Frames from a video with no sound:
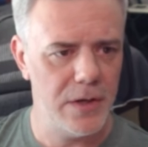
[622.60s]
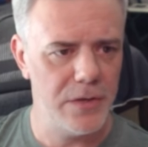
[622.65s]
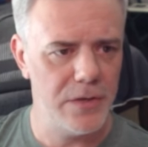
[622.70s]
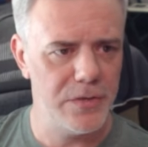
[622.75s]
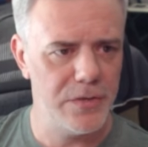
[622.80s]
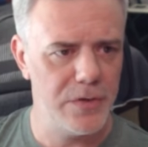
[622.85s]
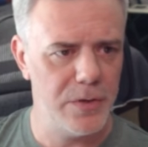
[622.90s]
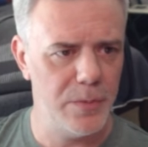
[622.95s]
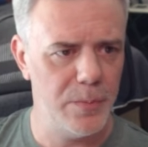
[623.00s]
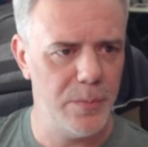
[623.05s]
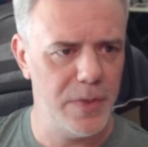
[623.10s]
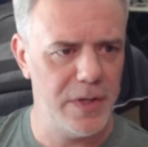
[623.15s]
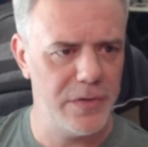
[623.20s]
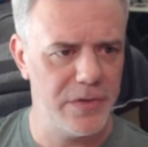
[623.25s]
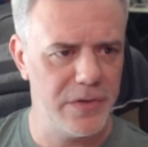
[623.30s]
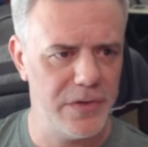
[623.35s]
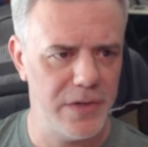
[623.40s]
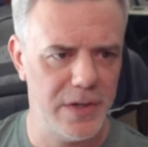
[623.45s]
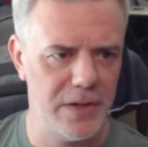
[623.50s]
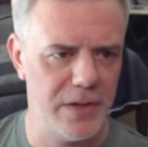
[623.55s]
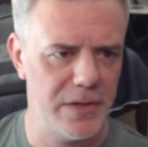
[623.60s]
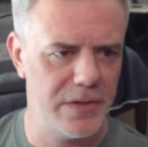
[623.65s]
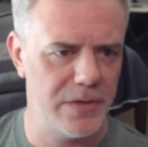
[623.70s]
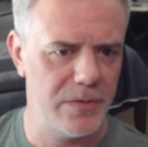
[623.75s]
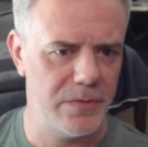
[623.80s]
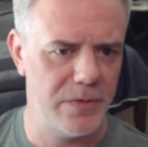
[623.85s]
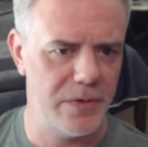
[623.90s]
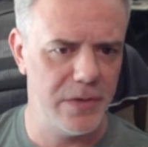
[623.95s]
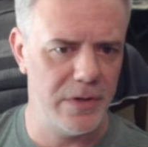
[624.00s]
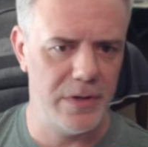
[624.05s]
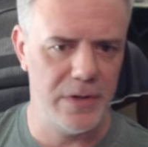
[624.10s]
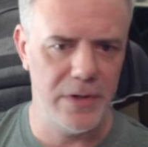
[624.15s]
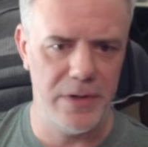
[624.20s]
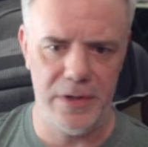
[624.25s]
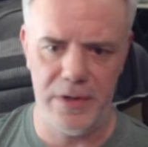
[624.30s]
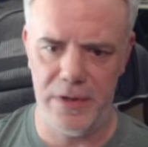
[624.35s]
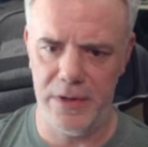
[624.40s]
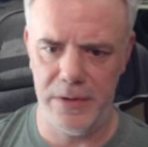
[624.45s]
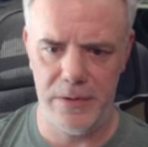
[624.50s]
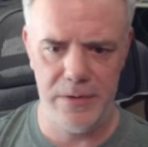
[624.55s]
So basically, I like to run,
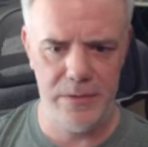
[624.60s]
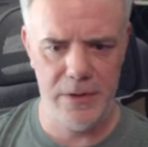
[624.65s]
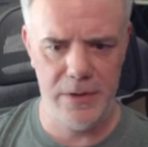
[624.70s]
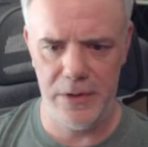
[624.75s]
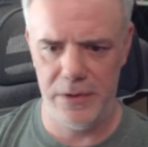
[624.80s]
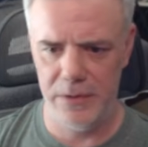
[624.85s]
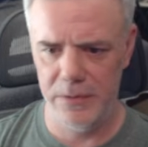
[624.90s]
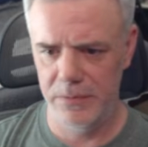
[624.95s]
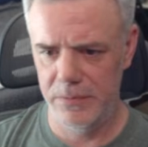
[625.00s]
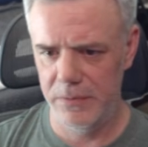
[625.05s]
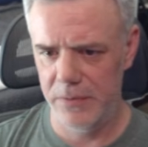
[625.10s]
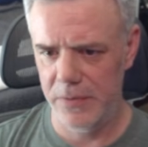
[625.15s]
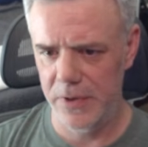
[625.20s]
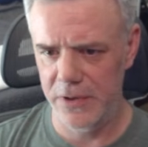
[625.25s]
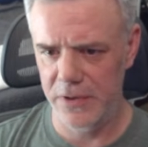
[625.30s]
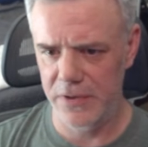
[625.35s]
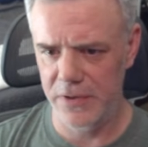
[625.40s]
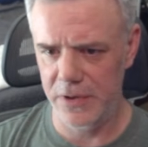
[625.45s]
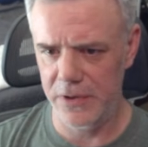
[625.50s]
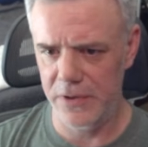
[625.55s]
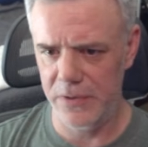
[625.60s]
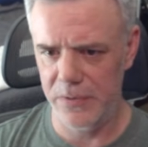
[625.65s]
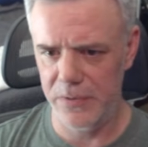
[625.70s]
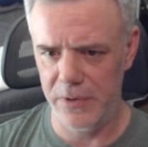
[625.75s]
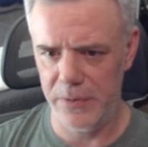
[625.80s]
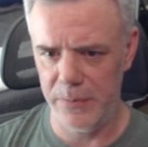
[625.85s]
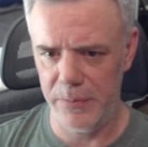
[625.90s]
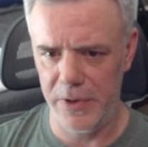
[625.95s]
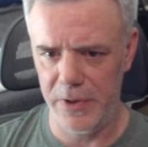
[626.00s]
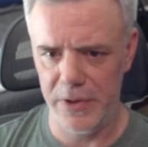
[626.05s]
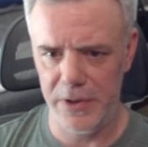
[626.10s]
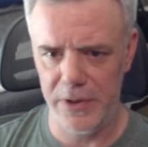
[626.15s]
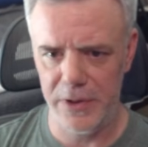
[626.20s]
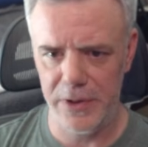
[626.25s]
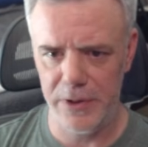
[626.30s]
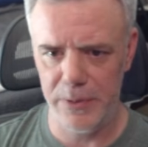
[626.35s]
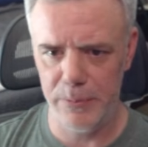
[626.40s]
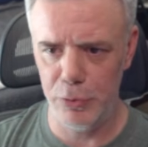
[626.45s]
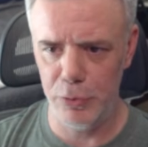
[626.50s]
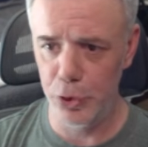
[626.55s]
I just like to run
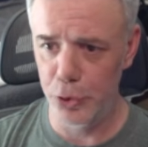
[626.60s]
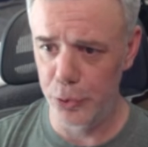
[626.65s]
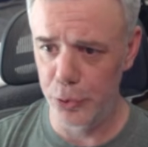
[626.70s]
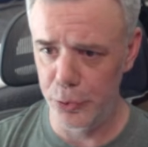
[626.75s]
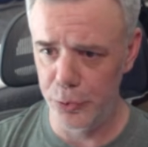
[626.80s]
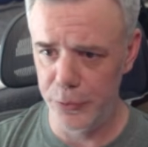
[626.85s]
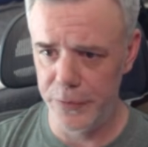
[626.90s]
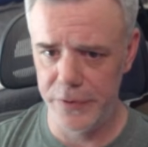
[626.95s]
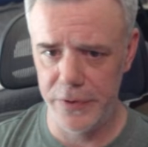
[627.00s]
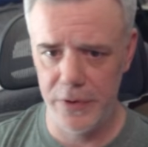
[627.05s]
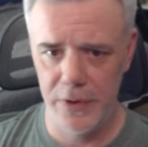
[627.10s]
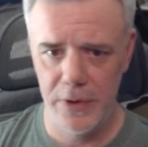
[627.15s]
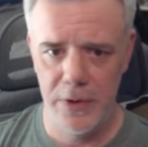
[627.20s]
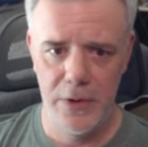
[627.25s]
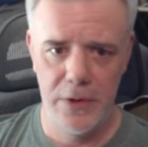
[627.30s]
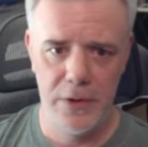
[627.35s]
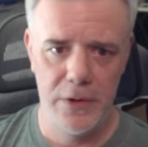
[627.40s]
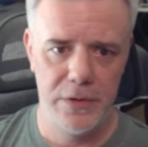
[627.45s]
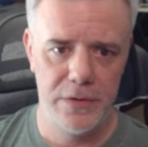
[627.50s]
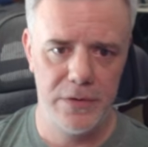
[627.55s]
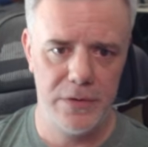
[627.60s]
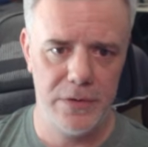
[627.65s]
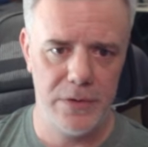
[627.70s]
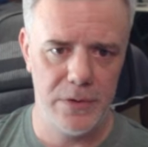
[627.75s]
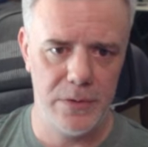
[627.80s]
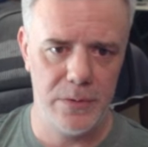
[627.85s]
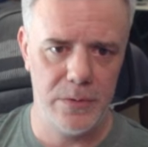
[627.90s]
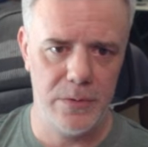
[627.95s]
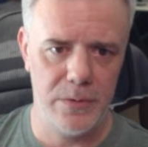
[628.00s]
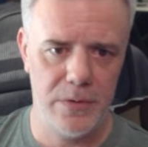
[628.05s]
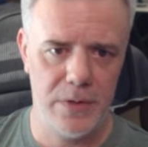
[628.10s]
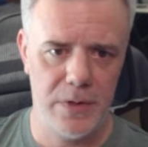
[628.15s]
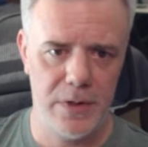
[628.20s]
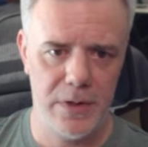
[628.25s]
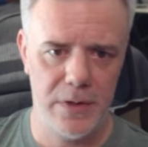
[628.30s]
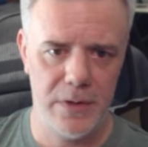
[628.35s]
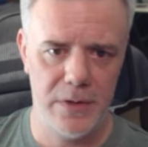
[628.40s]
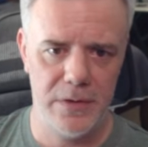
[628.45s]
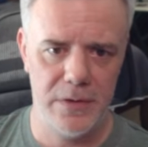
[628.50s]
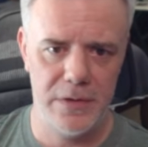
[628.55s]
my blues.
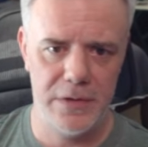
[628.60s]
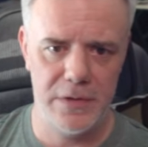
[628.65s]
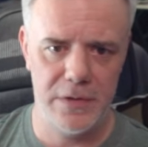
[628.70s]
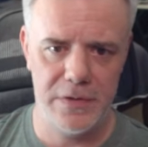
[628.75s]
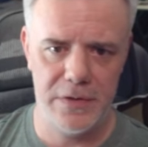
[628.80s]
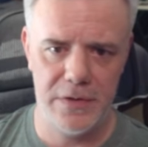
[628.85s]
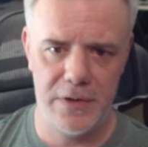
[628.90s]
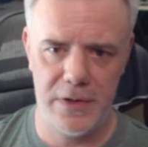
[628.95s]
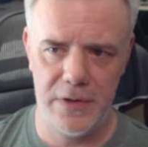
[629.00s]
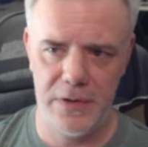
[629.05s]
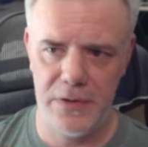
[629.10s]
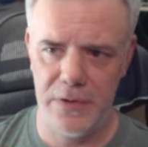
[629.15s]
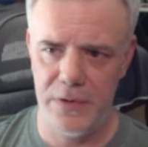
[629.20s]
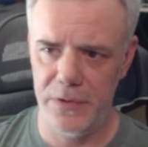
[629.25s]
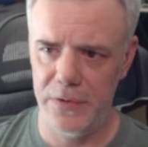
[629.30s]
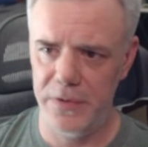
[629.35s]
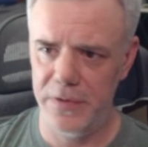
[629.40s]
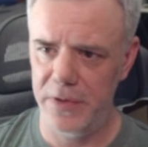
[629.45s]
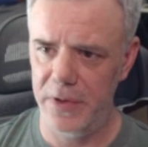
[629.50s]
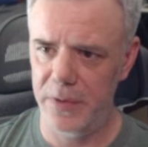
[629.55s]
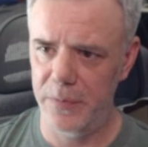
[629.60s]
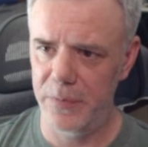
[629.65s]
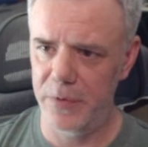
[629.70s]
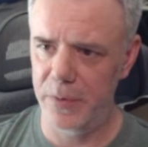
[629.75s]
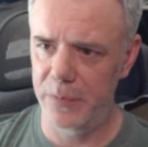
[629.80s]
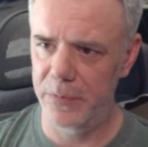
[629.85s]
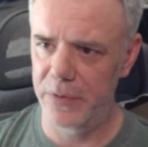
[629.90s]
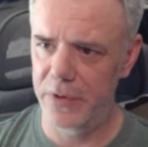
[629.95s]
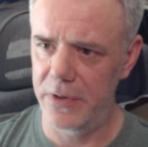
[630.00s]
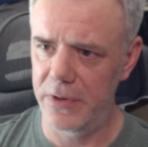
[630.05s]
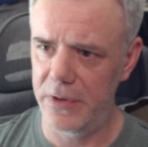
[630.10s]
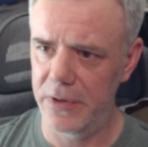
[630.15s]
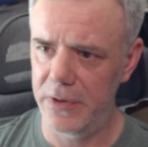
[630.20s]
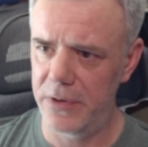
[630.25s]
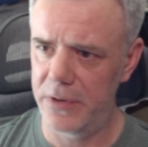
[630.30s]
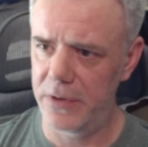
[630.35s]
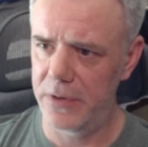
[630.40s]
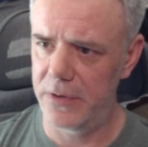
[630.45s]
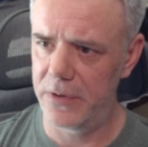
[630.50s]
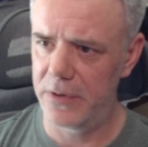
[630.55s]
So let's just set those up to be in
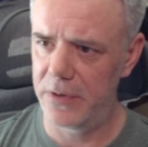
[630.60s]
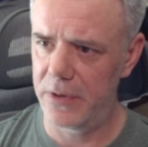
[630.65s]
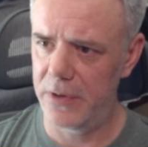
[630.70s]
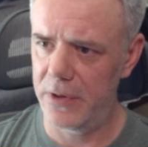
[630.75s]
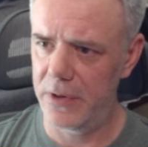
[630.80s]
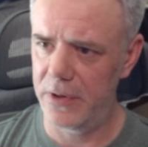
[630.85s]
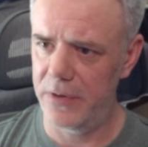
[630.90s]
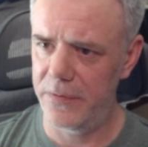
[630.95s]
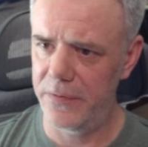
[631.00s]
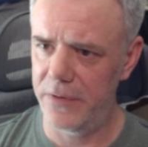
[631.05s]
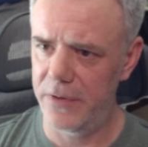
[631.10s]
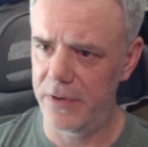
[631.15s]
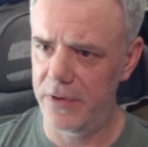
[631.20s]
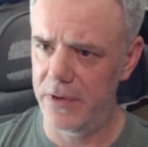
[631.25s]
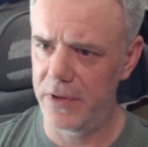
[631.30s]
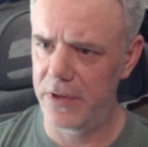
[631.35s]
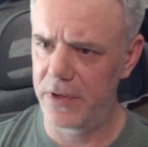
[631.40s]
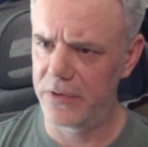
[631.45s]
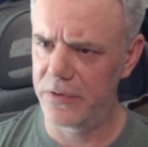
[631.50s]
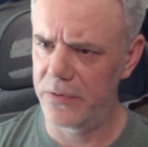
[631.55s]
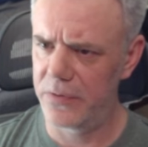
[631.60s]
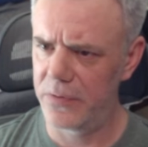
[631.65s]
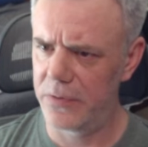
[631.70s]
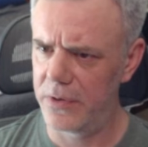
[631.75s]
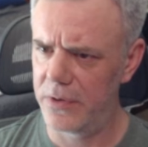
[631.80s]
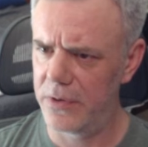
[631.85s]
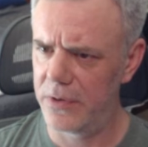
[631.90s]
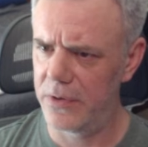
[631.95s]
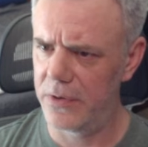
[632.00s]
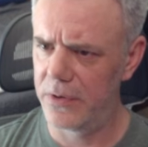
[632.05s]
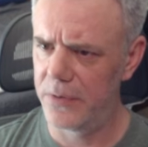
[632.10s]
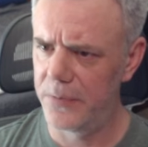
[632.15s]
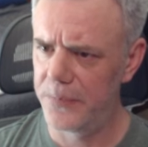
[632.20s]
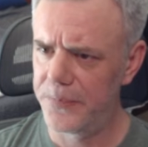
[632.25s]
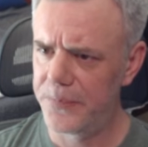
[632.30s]
here for the next run,